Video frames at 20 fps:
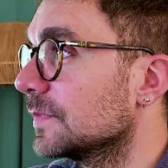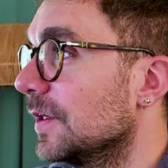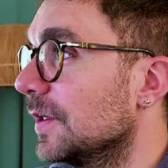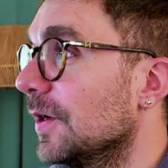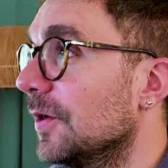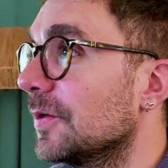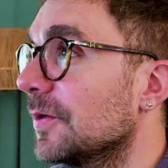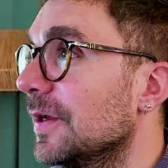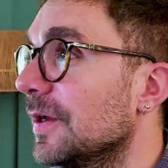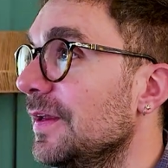
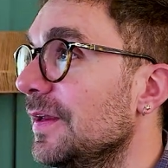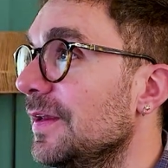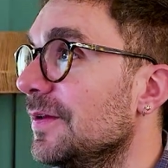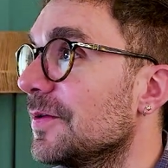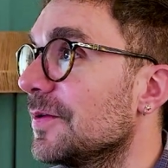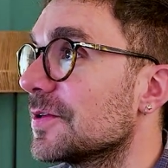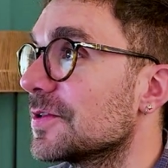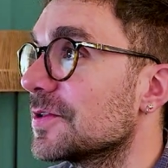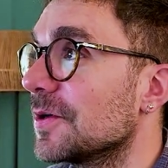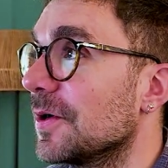
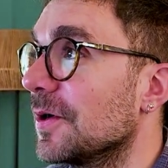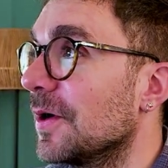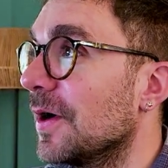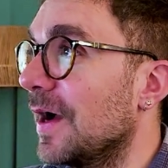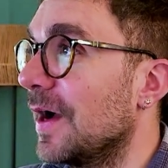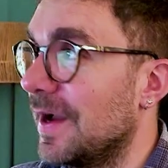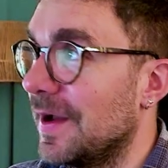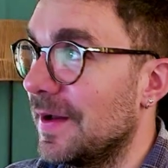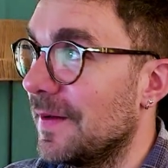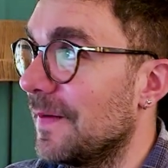Okay, so
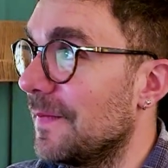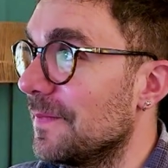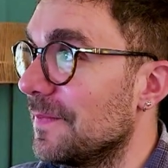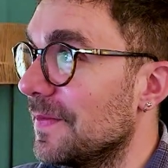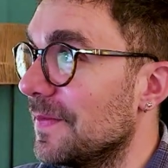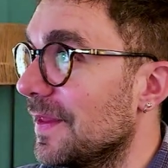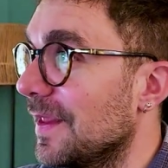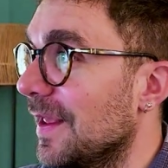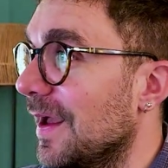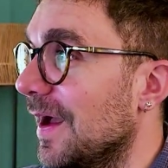
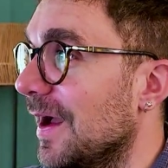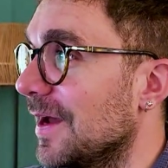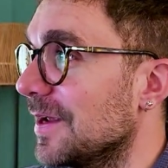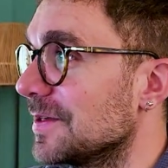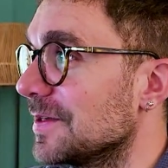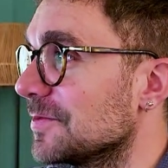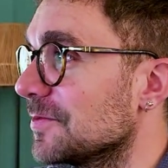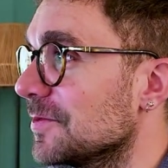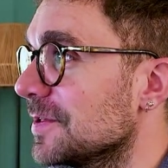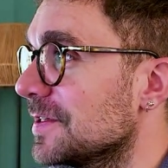
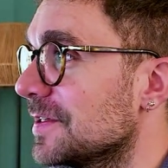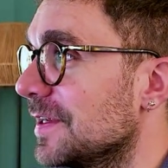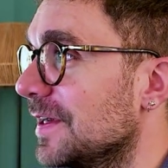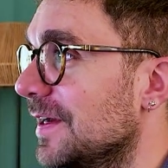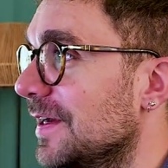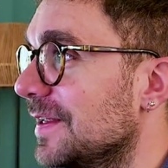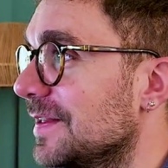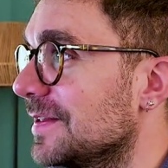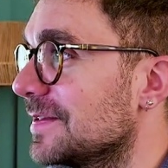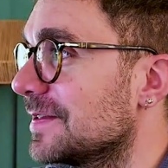as we
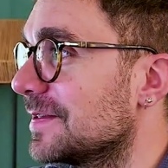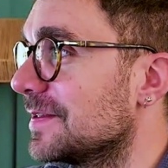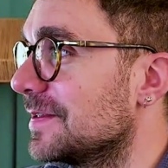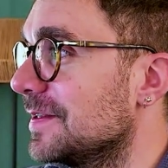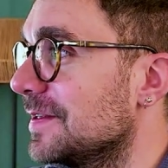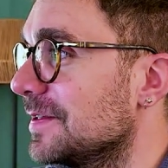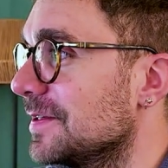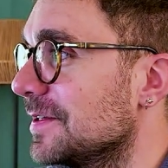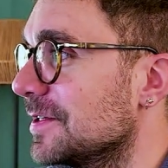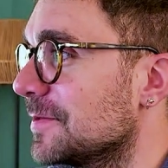said,
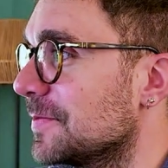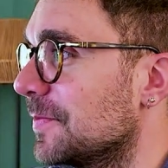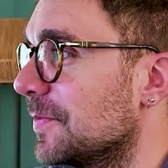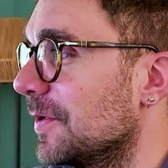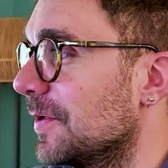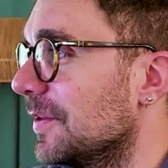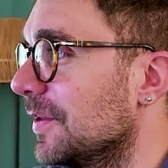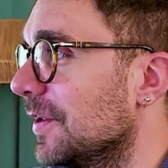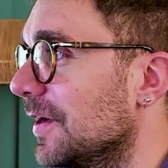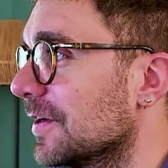this is
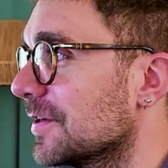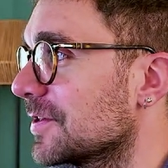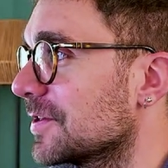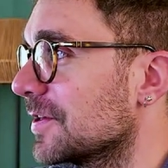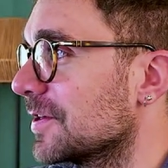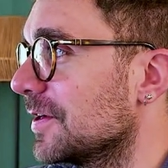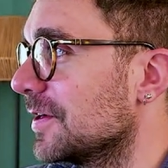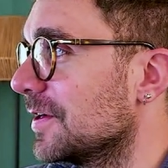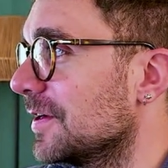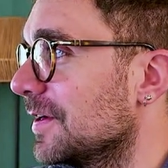
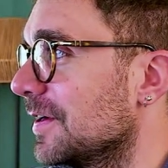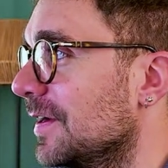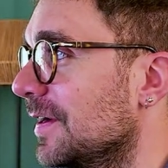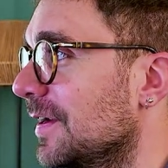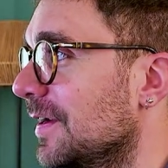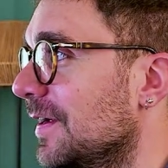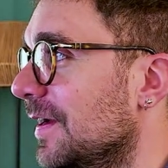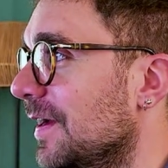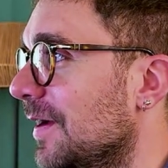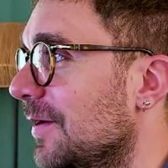production.
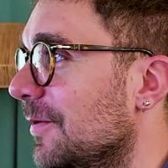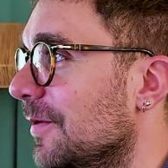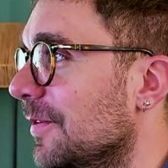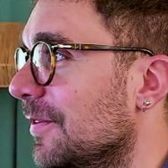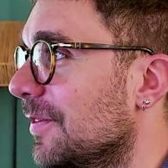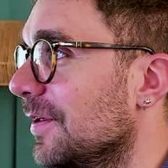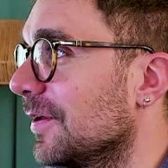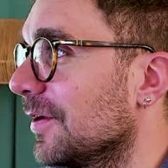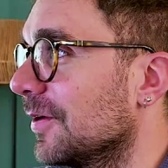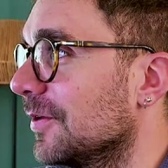
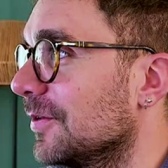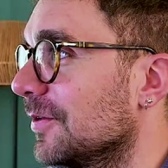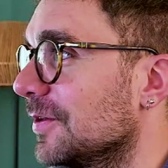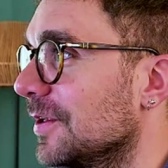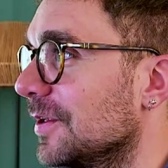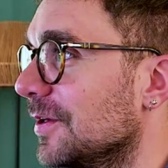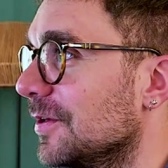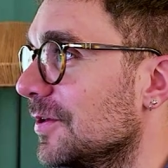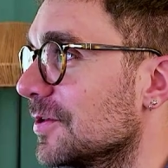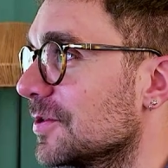Everything
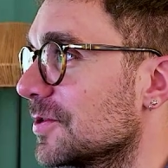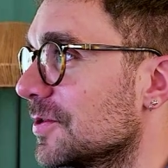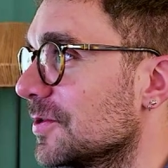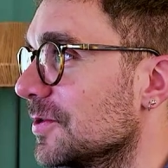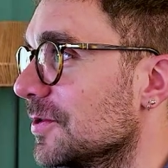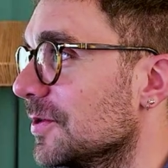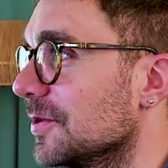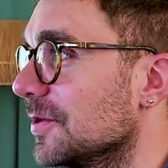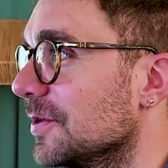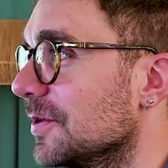continues
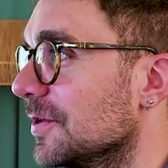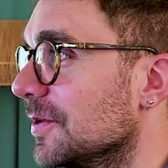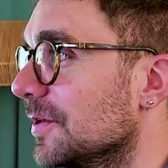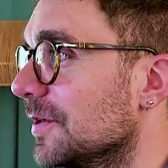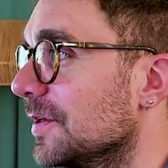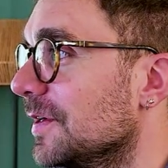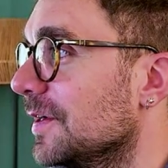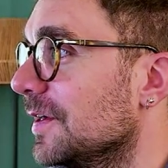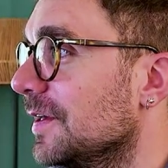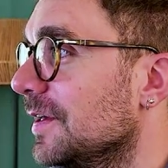
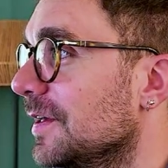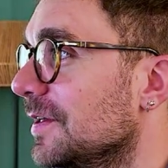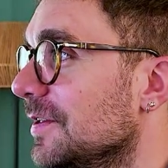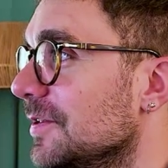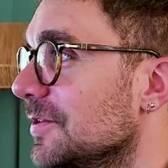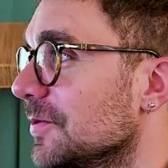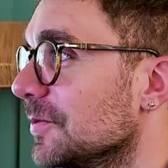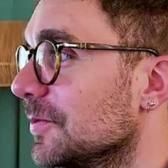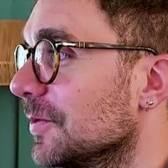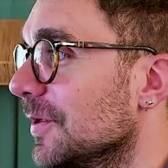to
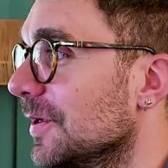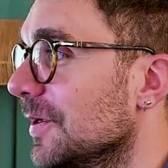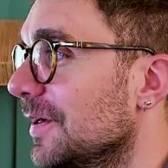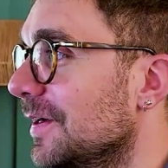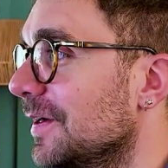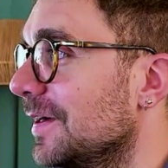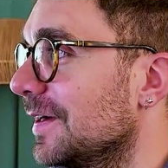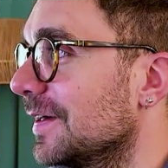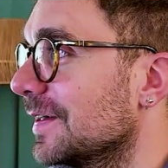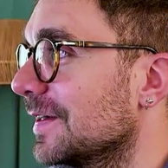
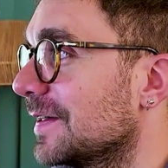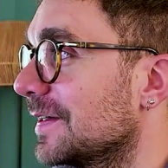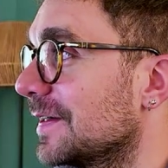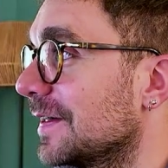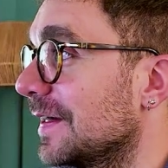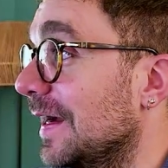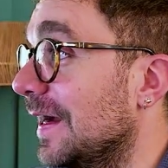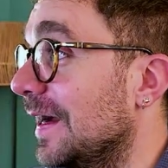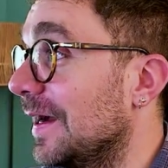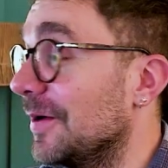
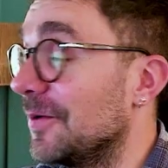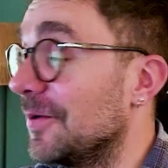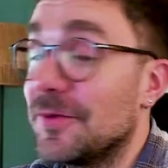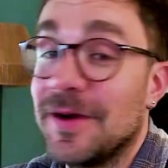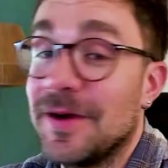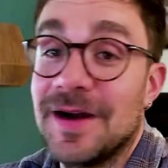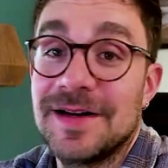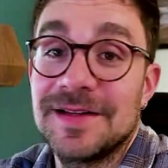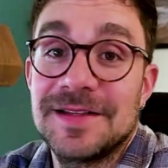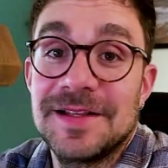work, and
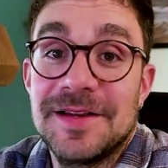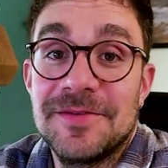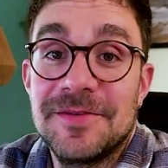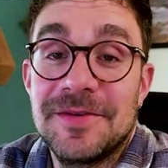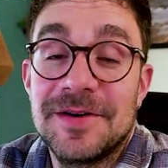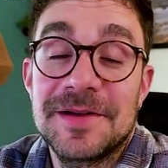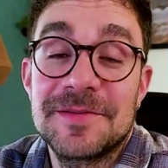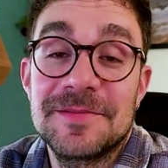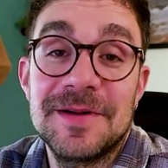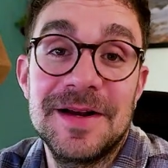we are
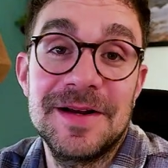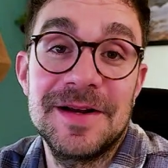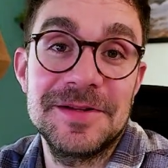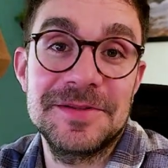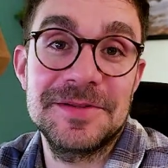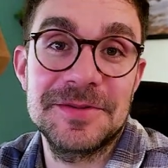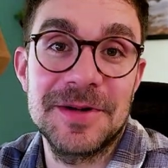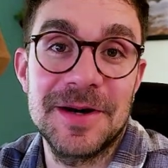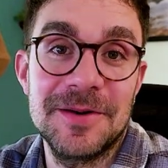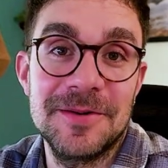delivering
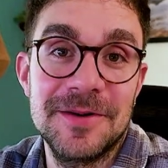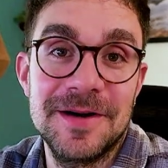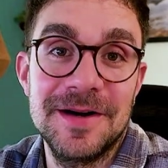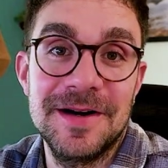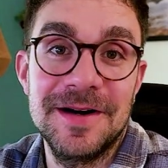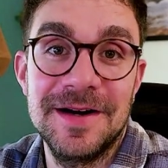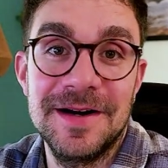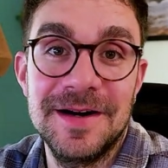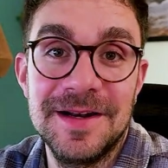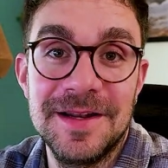value to
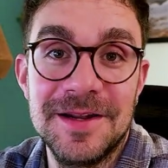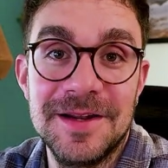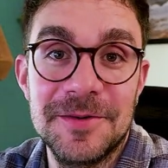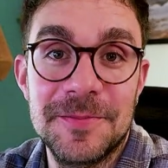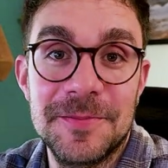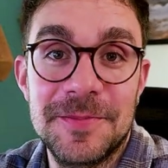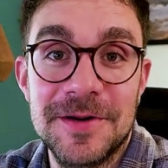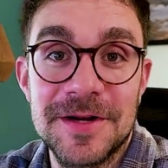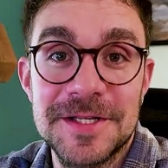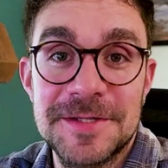our
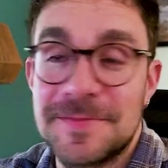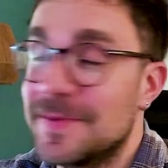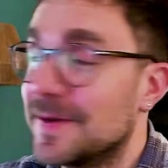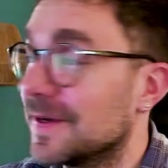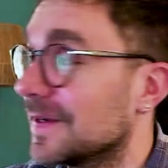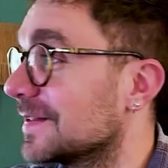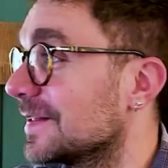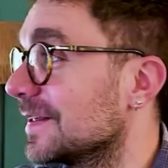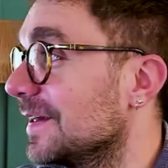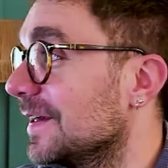new prospect.